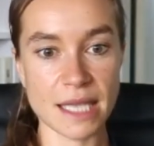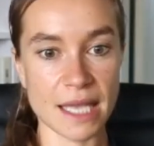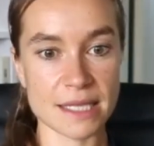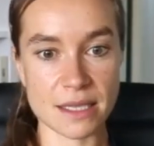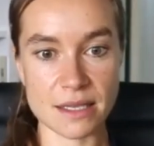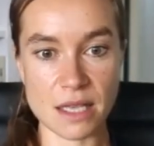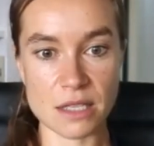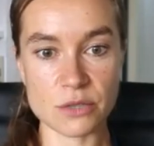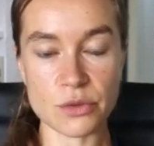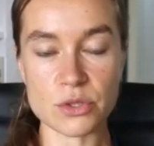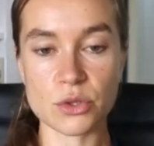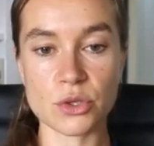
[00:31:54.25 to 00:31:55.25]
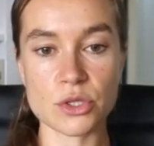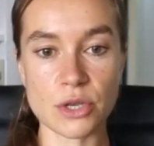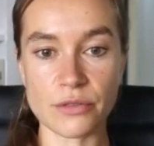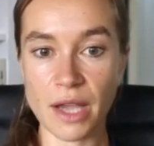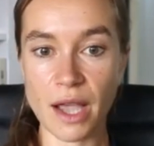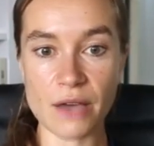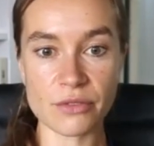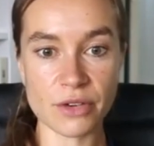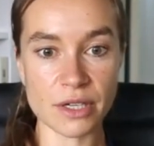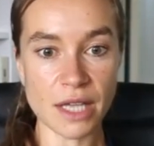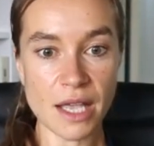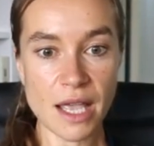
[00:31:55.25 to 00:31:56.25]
had successful surgery, recovered,